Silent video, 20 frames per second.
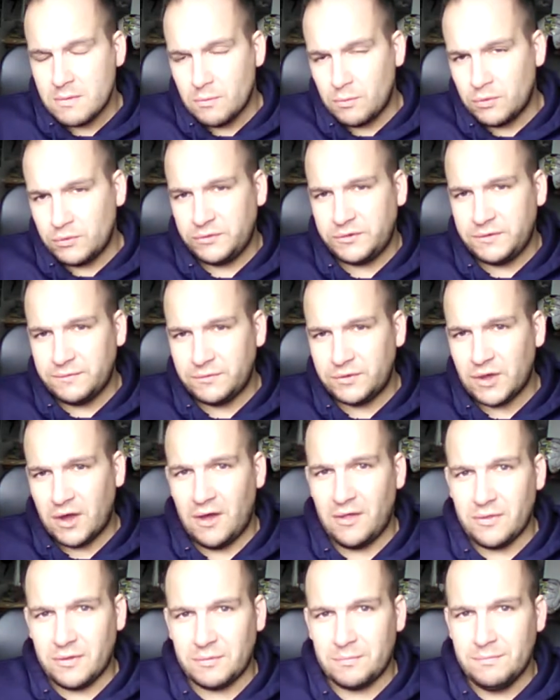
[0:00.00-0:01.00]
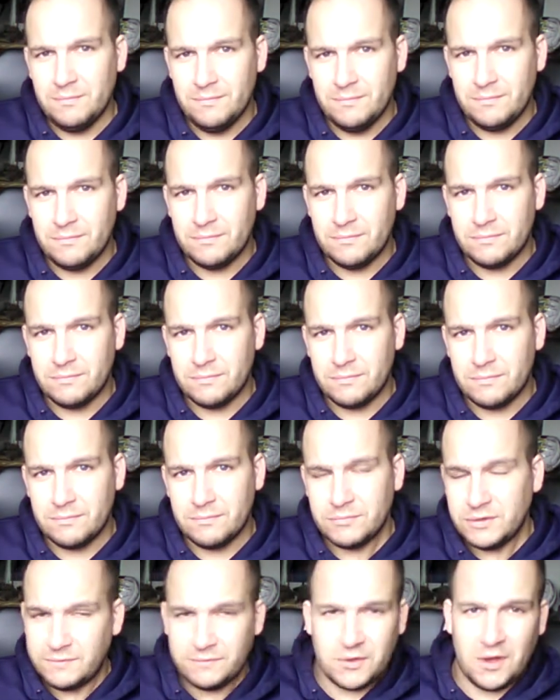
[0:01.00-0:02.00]
once you've got them,
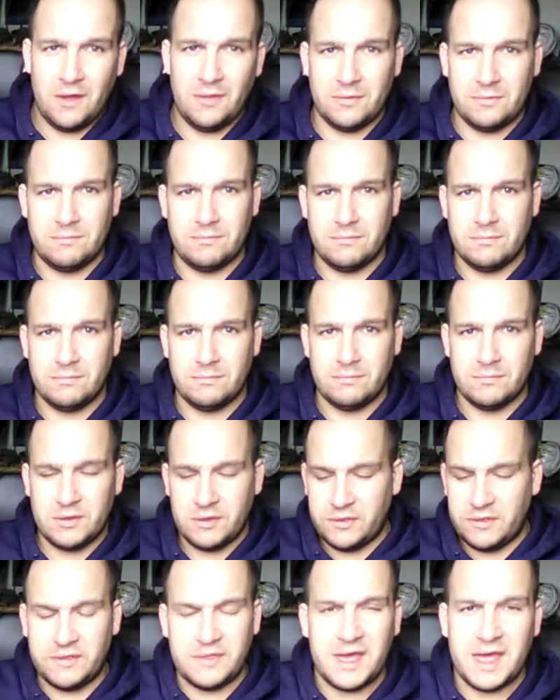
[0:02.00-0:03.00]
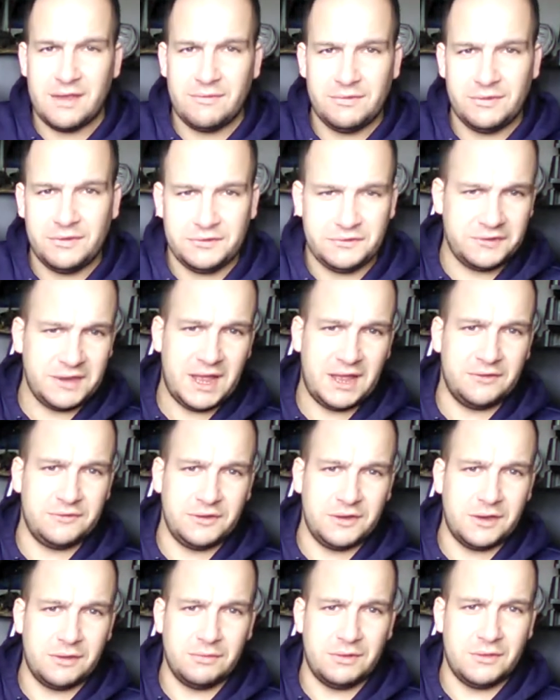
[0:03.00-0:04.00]
you've got them. They're there in the stash,
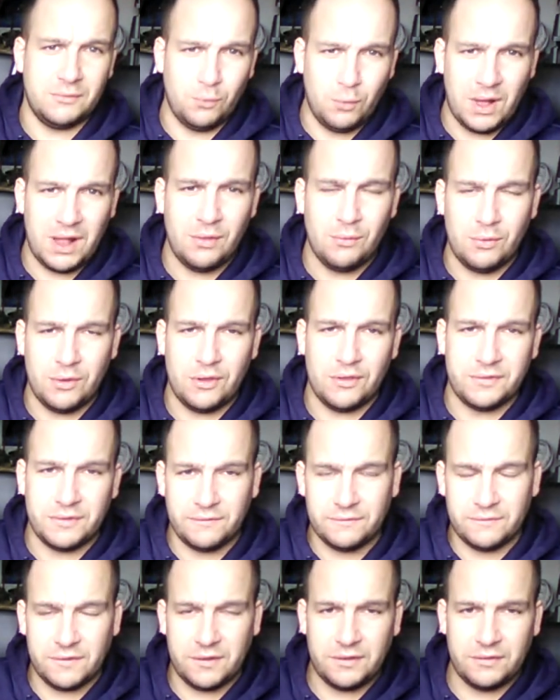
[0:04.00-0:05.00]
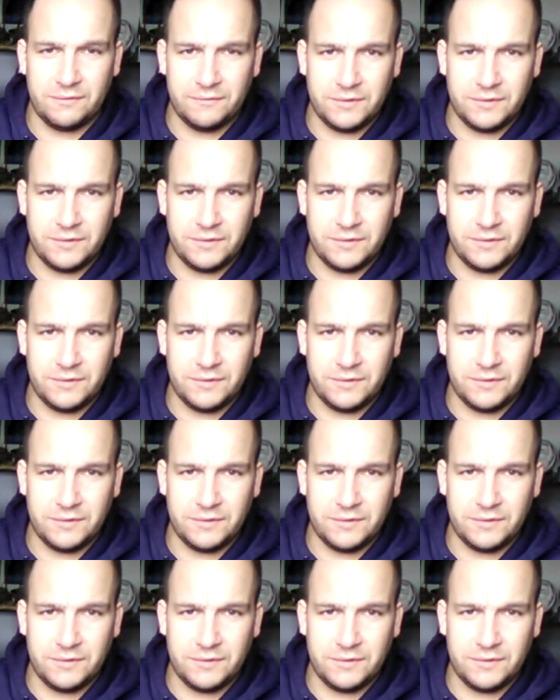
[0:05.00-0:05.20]
you know, and they're well worth it for the